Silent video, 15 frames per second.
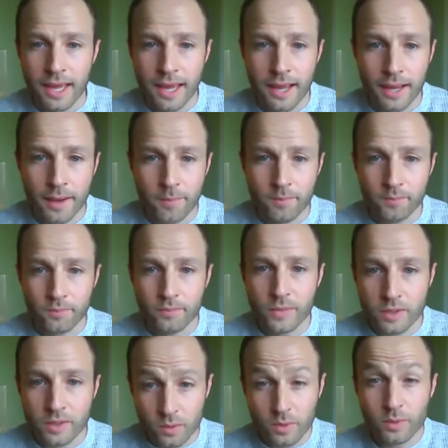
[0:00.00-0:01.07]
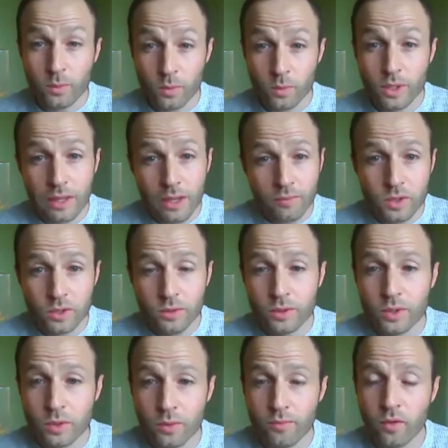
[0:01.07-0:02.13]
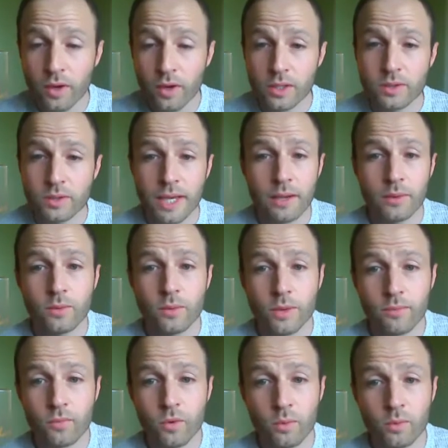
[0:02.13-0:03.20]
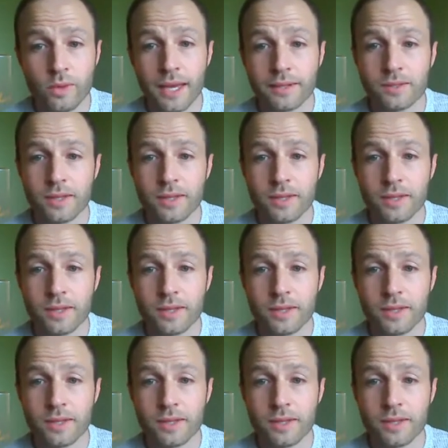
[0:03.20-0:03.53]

So we'd love to invite you to get involved with that.